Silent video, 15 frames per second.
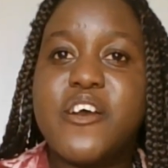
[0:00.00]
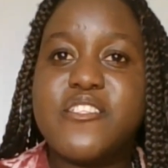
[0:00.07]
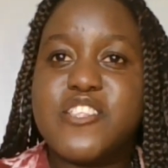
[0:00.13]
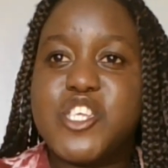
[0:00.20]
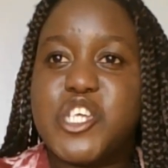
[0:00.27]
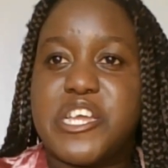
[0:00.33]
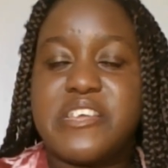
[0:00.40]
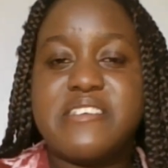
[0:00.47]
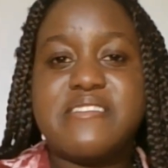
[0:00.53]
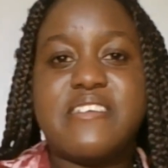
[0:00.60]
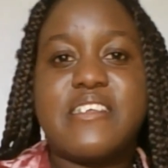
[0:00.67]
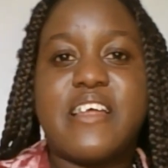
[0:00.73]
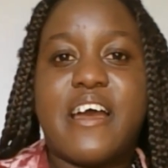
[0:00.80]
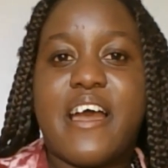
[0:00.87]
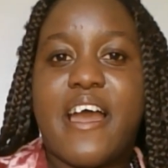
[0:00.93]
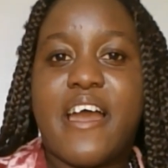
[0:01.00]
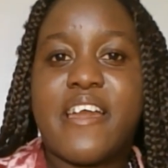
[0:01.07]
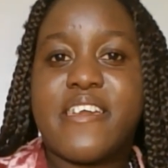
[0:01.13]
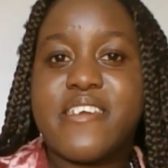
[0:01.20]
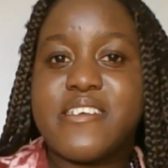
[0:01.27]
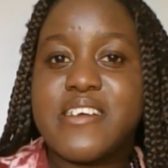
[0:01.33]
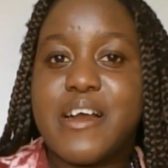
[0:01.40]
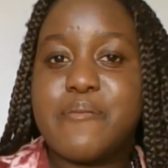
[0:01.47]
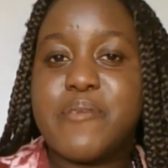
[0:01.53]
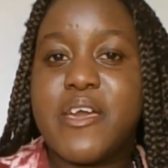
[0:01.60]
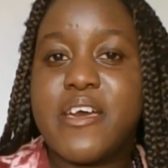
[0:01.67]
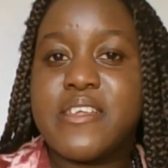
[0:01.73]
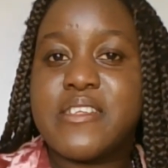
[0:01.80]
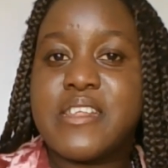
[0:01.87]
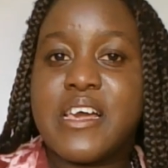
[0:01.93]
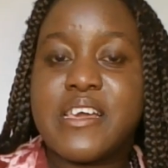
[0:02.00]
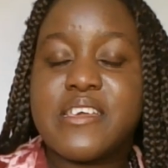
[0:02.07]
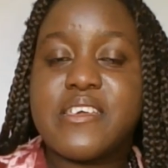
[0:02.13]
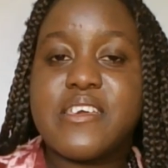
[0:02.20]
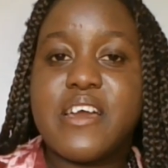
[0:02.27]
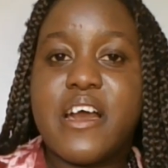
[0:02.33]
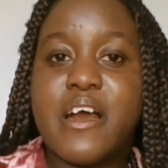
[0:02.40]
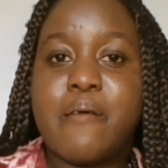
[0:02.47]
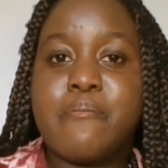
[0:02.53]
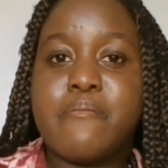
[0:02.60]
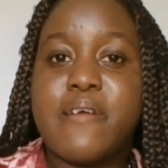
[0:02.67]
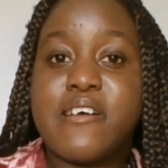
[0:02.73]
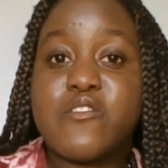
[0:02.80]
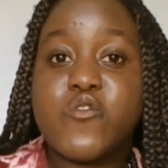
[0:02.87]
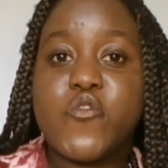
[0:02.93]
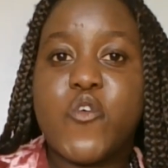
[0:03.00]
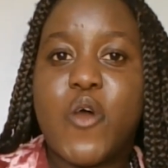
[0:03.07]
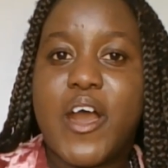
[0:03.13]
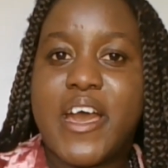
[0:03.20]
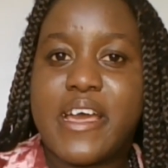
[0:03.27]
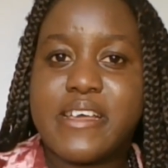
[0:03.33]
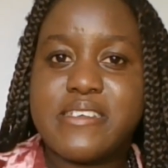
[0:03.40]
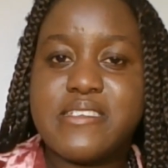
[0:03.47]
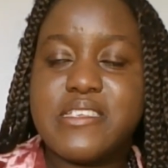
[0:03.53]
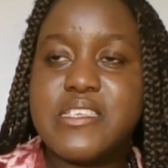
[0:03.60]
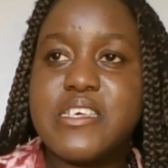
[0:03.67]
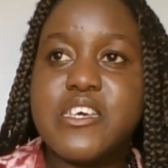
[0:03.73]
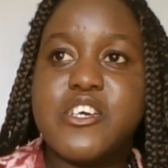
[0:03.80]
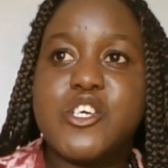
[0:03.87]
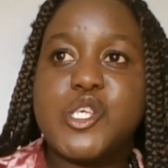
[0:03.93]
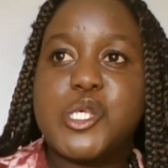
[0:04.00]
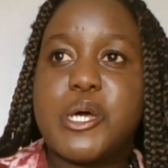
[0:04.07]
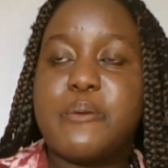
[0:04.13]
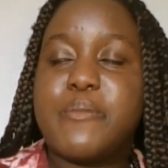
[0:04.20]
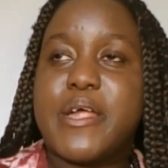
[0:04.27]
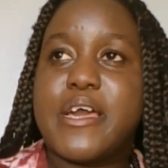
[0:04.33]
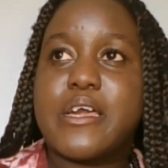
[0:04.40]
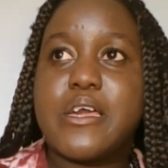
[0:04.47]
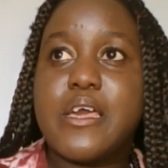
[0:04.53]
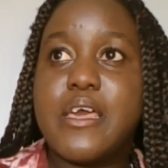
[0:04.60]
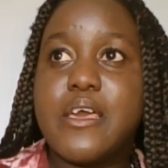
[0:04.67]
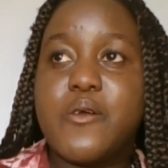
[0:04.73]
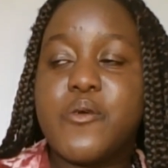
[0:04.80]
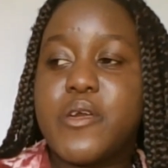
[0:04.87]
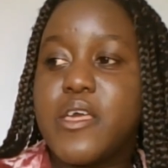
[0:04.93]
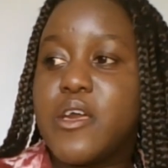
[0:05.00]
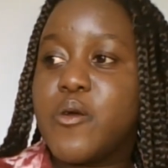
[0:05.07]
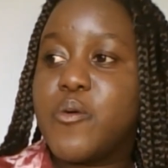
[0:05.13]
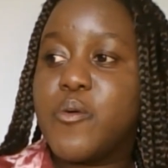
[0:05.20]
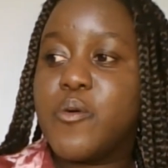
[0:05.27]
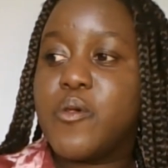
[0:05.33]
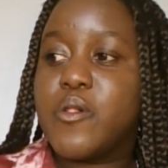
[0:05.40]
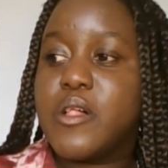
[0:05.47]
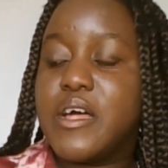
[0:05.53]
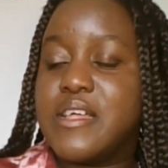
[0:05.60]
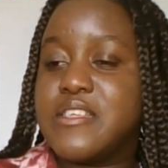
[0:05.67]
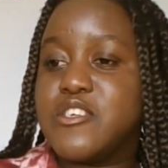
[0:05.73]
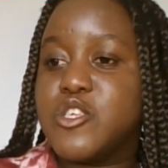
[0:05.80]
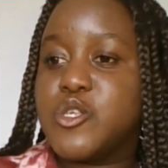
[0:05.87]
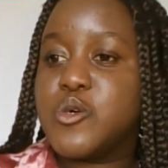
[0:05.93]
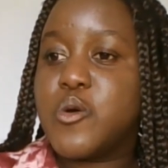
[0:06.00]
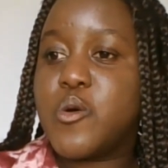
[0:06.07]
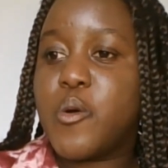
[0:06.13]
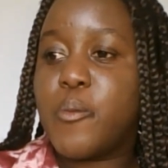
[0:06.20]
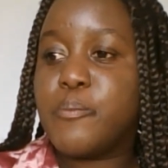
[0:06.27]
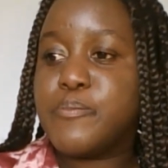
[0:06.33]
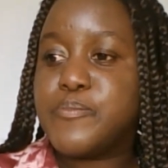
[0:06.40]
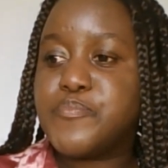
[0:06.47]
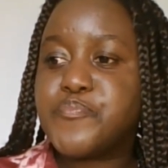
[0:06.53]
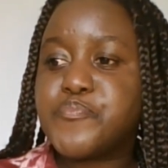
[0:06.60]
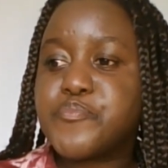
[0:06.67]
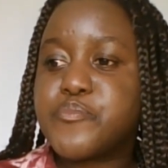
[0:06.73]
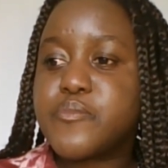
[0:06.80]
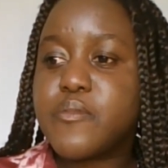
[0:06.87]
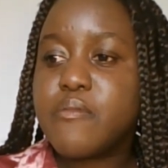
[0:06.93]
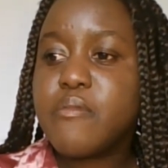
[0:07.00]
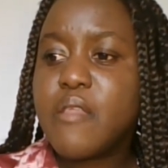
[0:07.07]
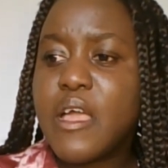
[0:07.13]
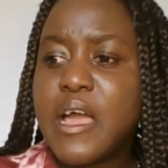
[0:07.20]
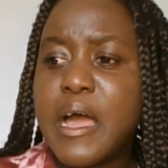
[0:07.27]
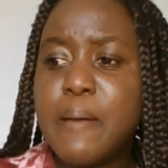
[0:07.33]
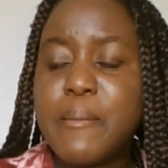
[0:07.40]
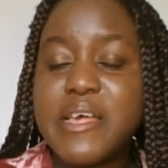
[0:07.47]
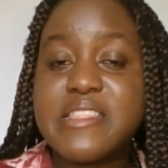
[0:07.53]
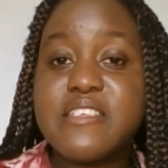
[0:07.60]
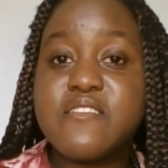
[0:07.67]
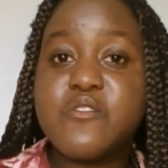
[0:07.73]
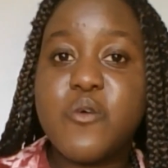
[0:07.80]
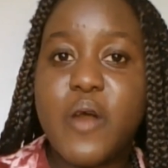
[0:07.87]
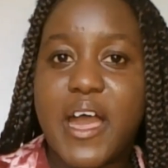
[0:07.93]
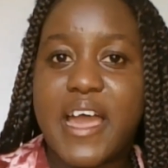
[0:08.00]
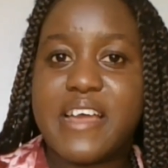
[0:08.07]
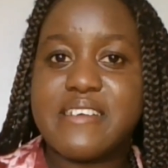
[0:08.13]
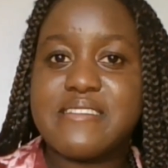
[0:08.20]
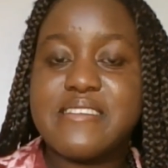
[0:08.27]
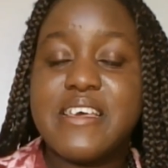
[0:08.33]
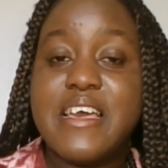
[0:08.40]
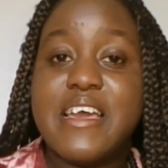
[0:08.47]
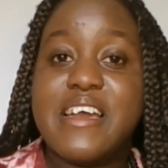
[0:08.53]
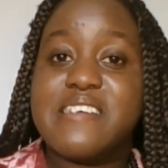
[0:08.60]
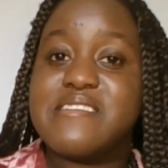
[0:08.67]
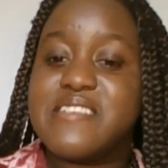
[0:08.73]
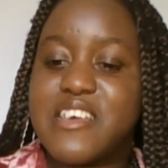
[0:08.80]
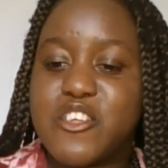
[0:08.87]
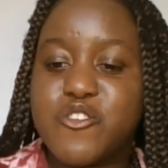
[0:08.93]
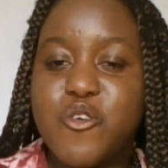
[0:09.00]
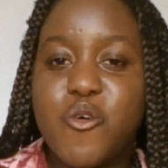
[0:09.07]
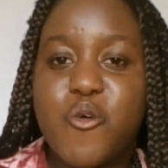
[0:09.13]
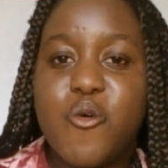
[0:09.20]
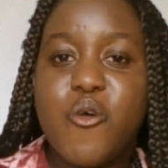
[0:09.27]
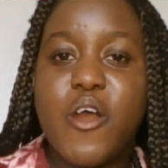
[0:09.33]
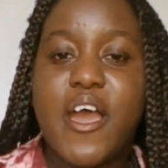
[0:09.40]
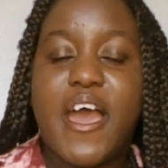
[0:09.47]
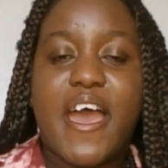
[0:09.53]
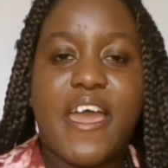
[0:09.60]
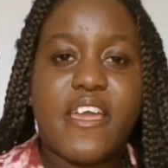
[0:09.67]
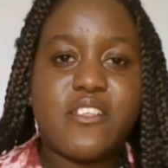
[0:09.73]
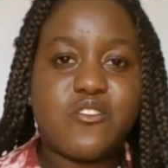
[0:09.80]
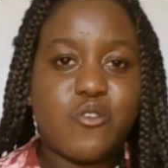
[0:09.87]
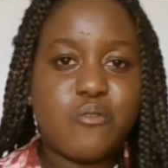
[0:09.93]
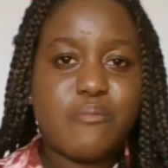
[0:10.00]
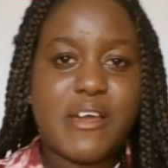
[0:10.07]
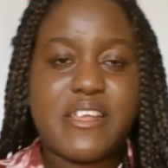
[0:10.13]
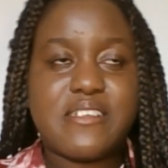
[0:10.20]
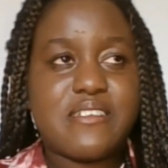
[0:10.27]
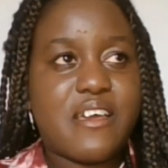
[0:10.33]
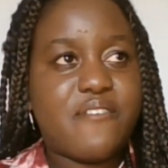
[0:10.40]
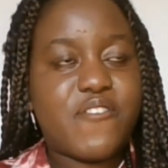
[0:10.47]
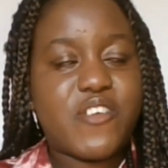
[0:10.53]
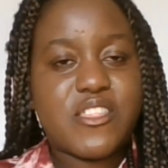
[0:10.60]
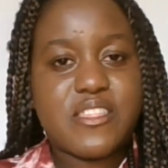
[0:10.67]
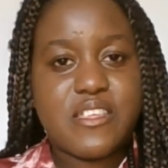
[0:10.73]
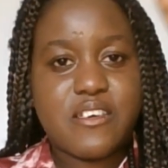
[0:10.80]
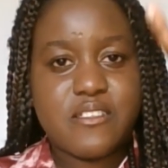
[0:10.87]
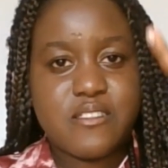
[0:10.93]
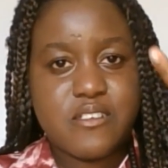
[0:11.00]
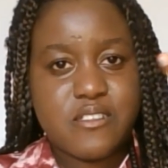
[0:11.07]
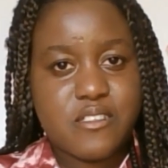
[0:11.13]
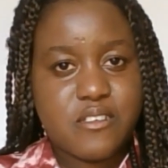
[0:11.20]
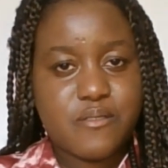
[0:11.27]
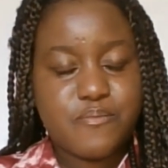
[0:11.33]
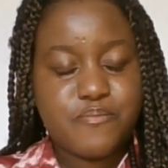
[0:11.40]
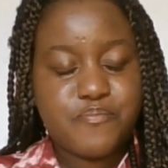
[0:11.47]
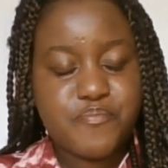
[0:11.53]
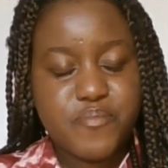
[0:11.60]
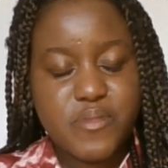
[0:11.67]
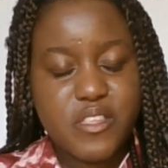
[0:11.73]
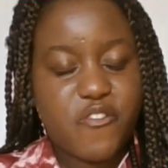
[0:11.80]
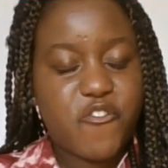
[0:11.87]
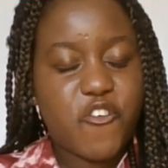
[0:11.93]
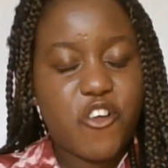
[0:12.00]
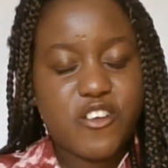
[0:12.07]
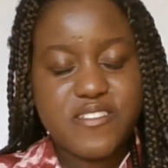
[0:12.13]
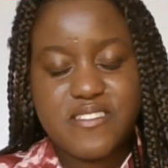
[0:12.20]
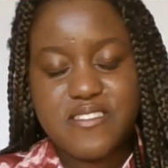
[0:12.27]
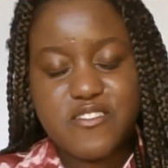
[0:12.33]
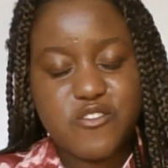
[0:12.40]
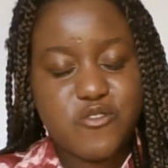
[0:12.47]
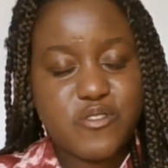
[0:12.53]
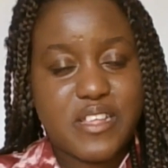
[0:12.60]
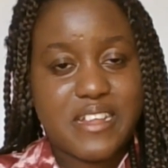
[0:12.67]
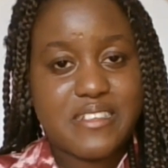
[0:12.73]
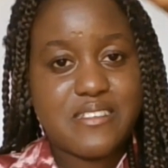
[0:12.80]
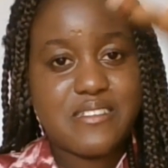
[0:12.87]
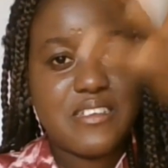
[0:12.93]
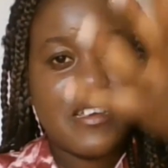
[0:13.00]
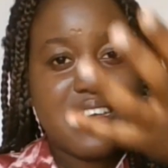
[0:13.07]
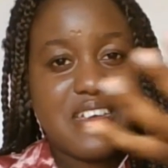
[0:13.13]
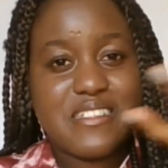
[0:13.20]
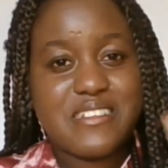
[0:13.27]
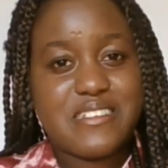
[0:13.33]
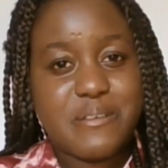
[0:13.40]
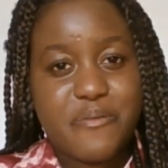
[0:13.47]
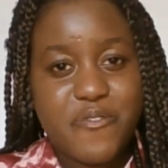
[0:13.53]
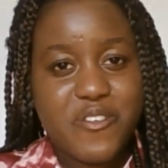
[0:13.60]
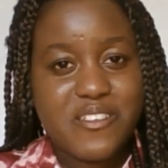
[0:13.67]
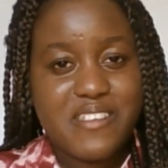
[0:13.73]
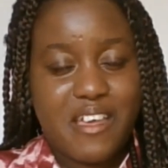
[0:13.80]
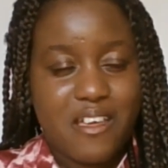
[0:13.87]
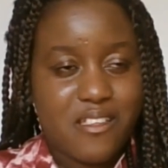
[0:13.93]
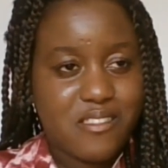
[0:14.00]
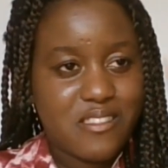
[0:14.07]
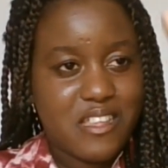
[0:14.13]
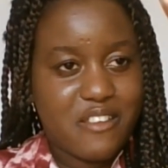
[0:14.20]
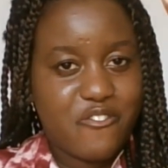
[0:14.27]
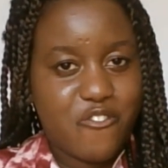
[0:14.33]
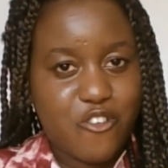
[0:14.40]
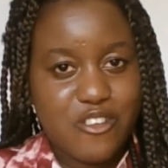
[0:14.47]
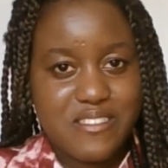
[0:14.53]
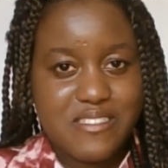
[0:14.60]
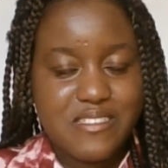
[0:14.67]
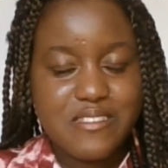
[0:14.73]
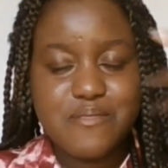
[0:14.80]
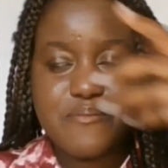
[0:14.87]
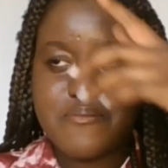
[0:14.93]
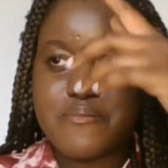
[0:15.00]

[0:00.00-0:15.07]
The Jankies said, I can come here and like, ask for ice. So I'm like, hey, okay, cool. And then so I'm like, there's no ice. And she's like, no, I don't mind having the frost, you know, that in the deep freezer, that frost.